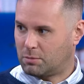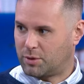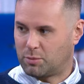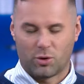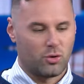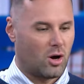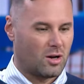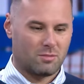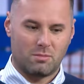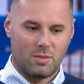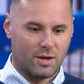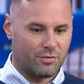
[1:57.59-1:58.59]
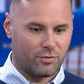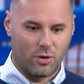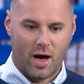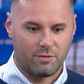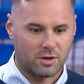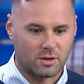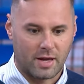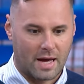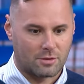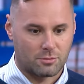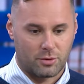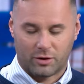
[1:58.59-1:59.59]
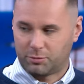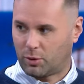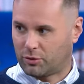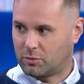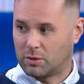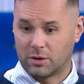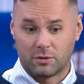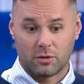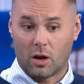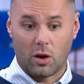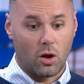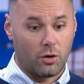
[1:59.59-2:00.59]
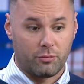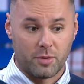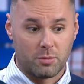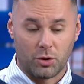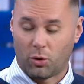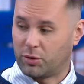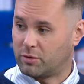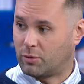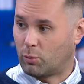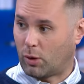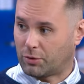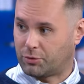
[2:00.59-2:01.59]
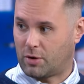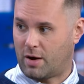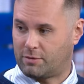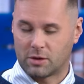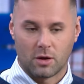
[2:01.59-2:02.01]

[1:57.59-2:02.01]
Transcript: People are not made for having that responsibility. A lot of people don't even want to have it.